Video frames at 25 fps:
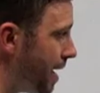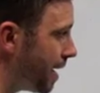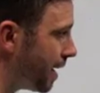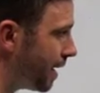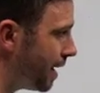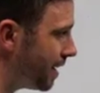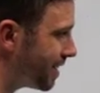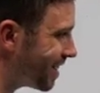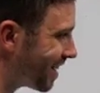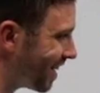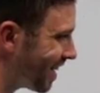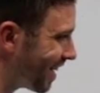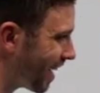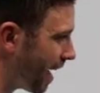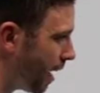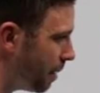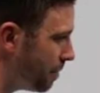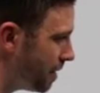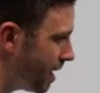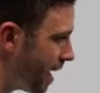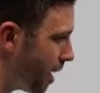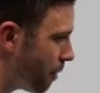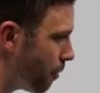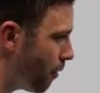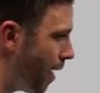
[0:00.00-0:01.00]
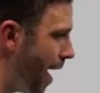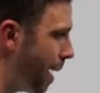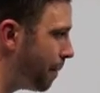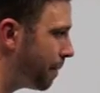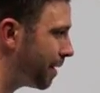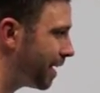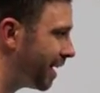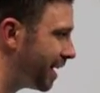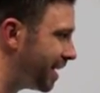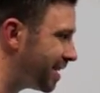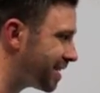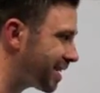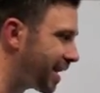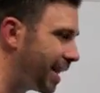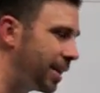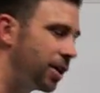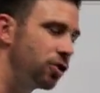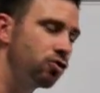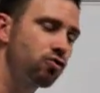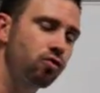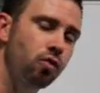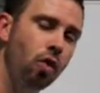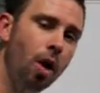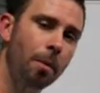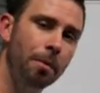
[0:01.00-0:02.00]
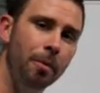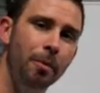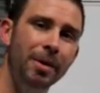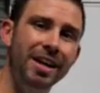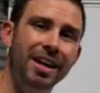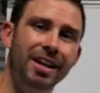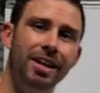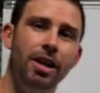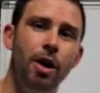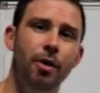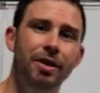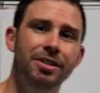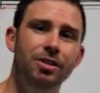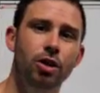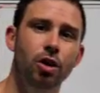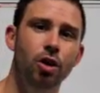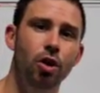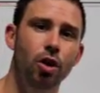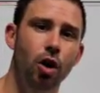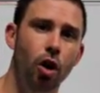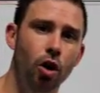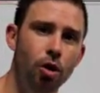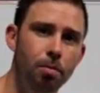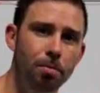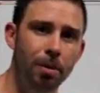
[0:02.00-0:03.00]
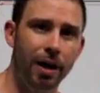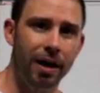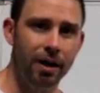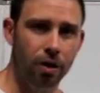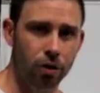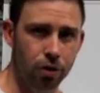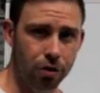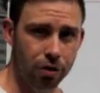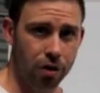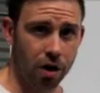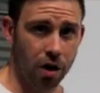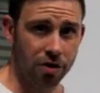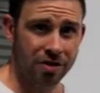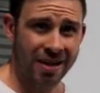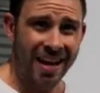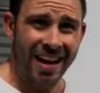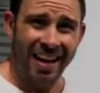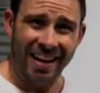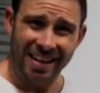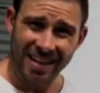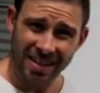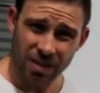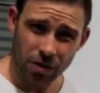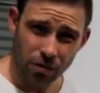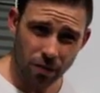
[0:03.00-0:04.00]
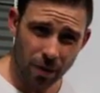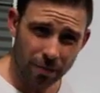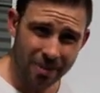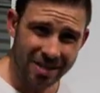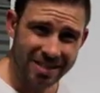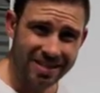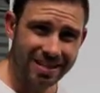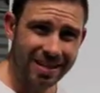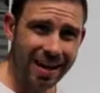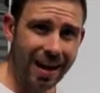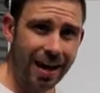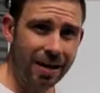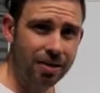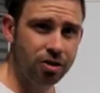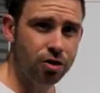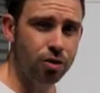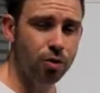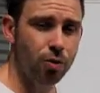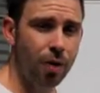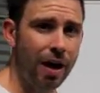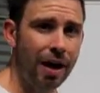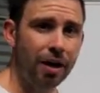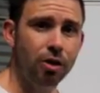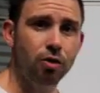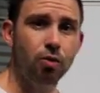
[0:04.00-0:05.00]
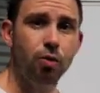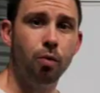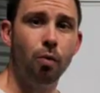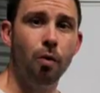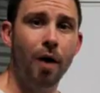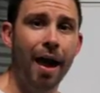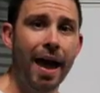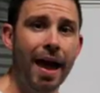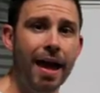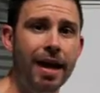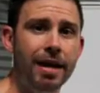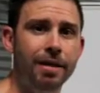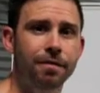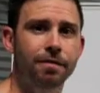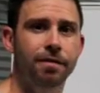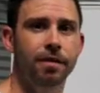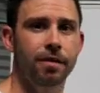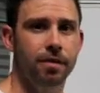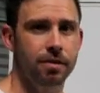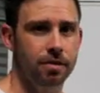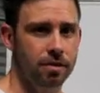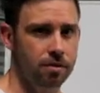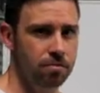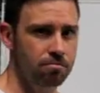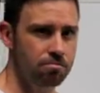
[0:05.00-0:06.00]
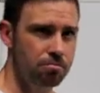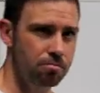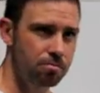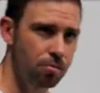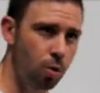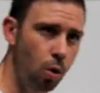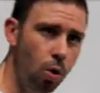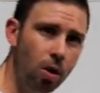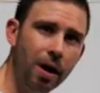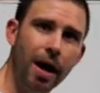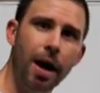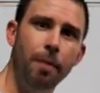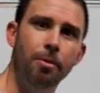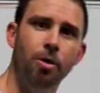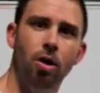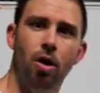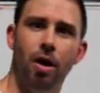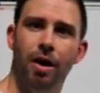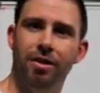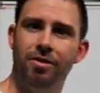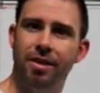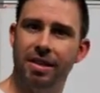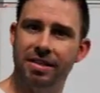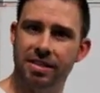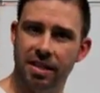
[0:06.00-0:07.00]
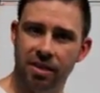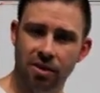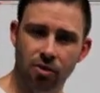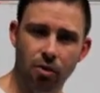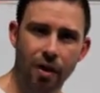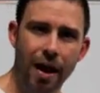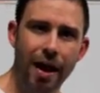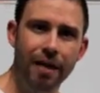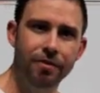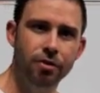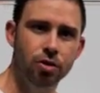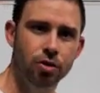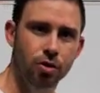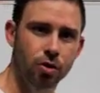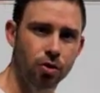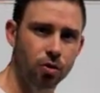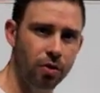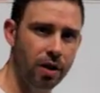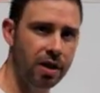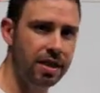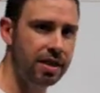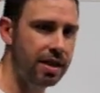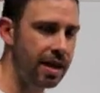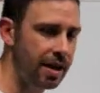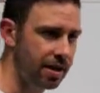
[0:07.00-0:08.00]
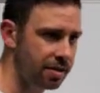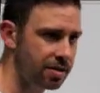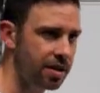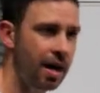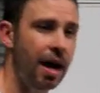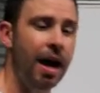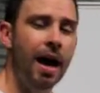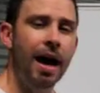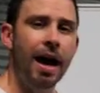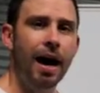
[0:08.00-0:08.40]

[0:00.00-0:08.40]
peak, and it's going to come down rapidly, and it's going to drop, and we're going to go into low blood glucose. And this is when we start to crave more carbohydrates and crave sugary things.